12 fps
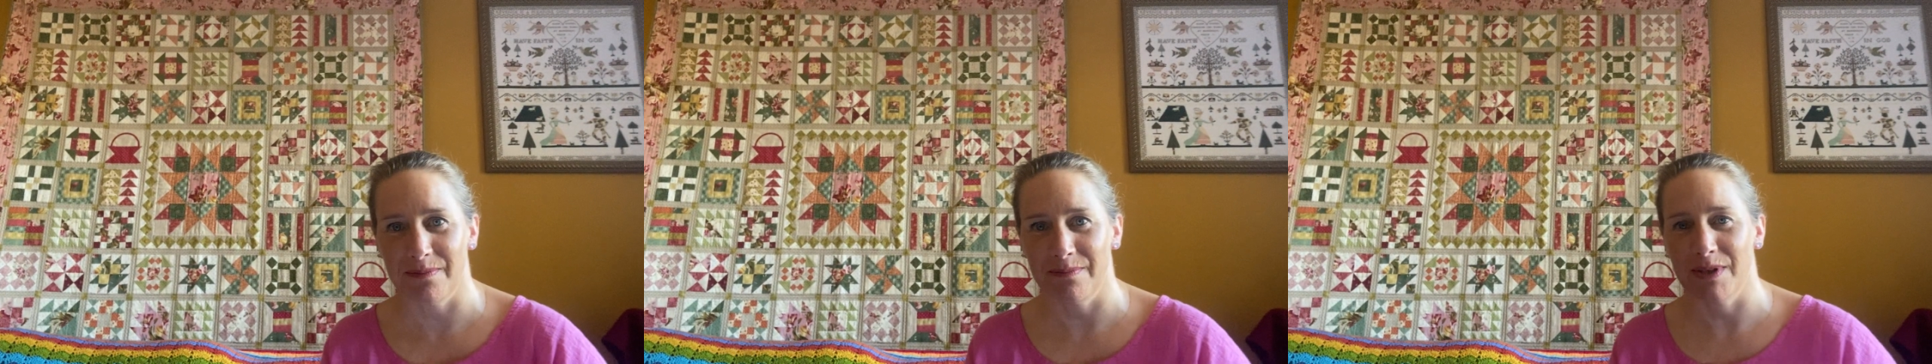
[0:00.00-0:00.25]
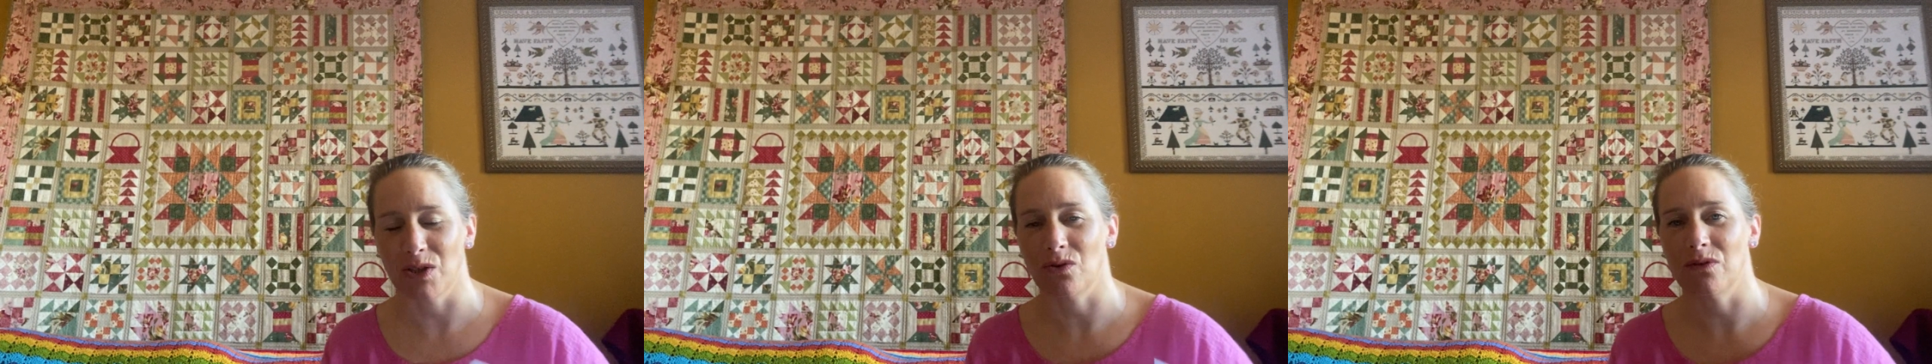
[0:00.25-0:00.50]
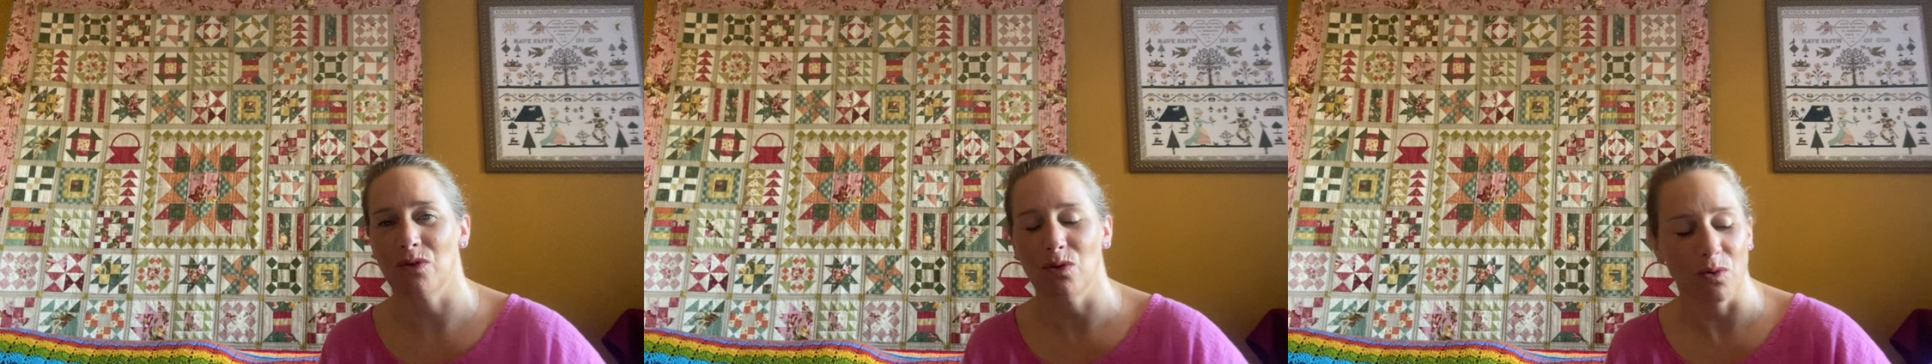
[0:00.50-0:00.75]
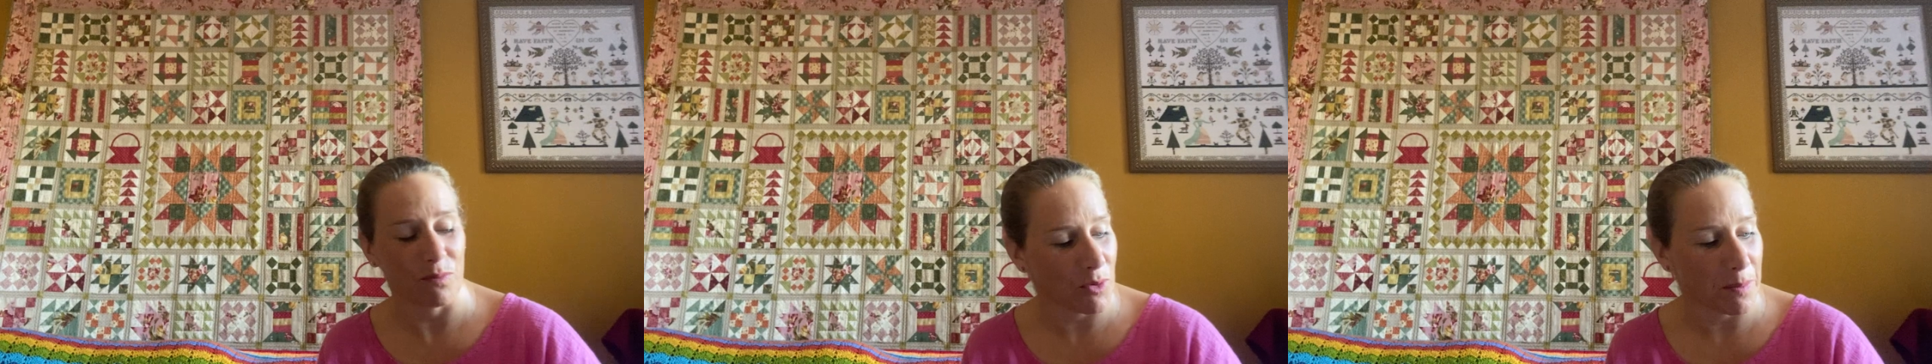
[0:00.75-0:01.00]
make sure I've got
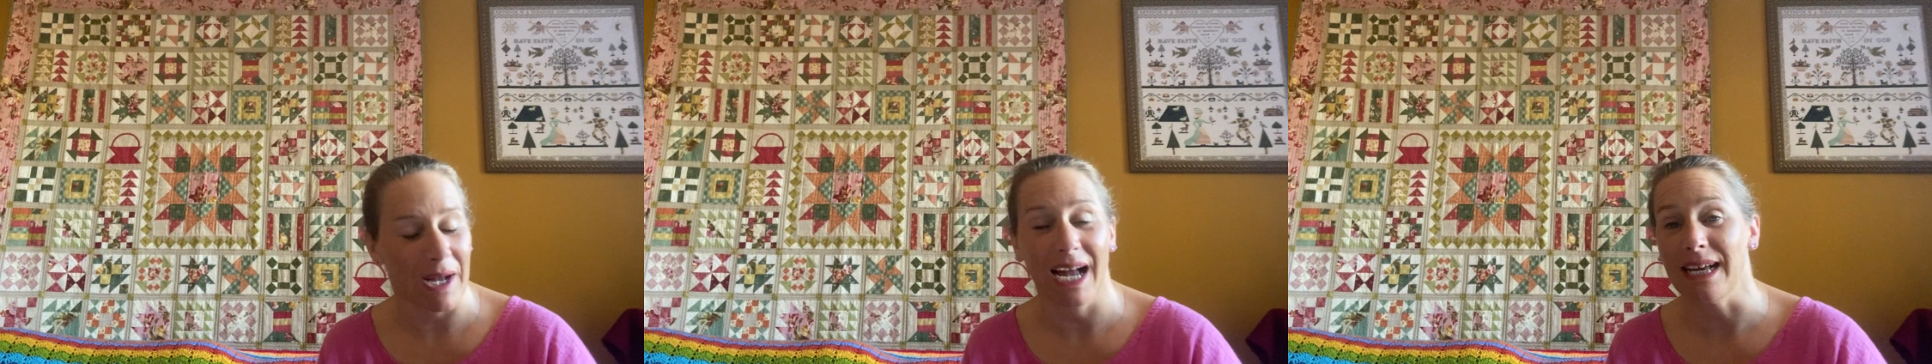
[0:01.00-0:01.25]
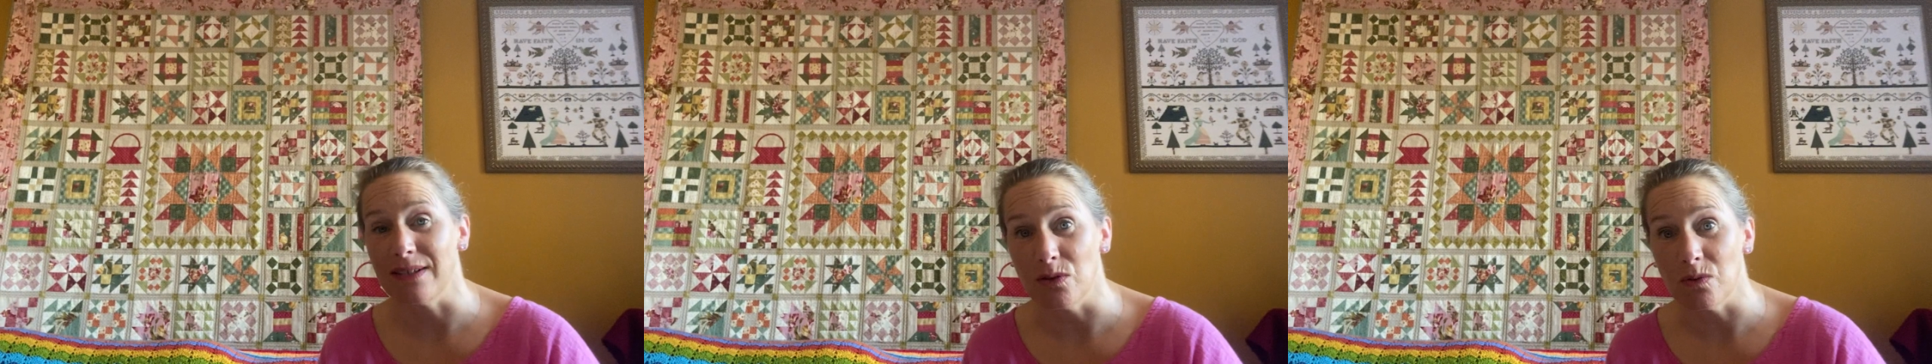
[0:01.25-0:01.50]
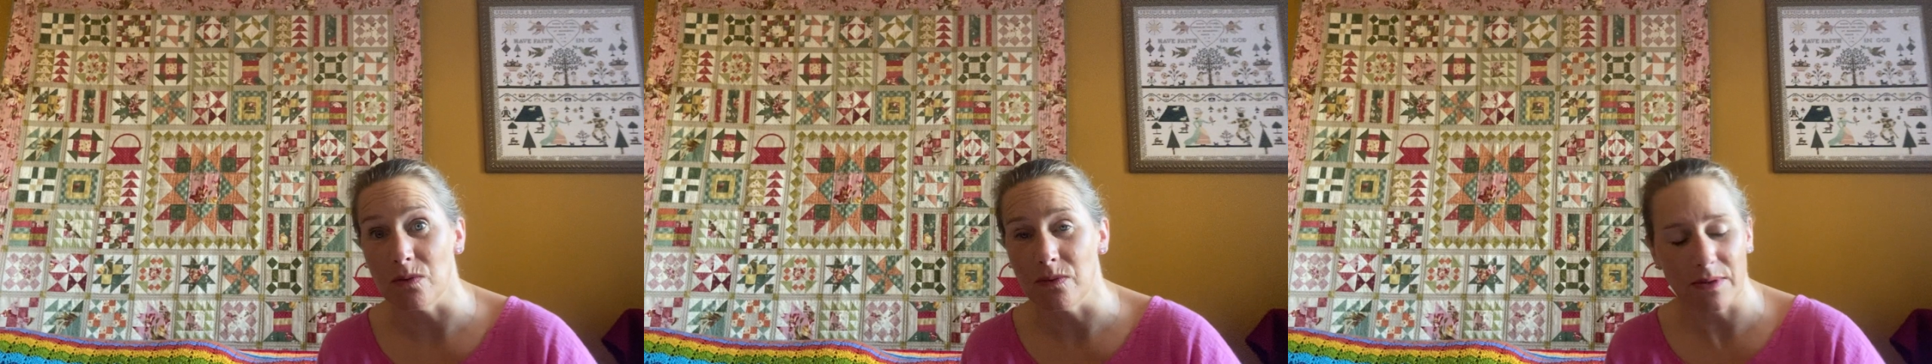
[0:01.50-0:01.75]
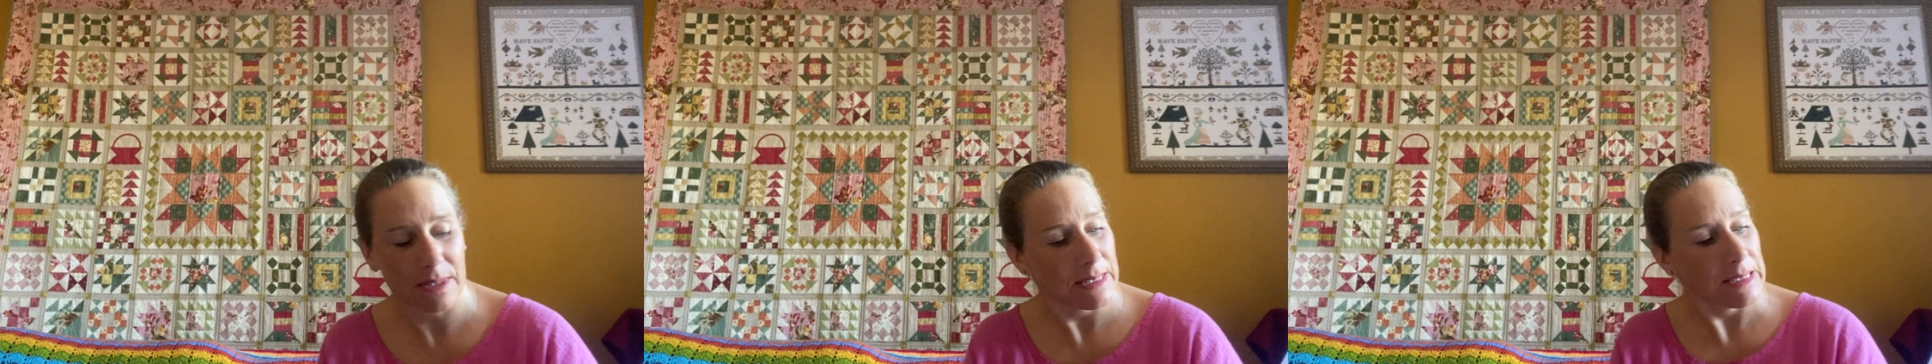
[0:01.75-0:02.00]
your proper handles.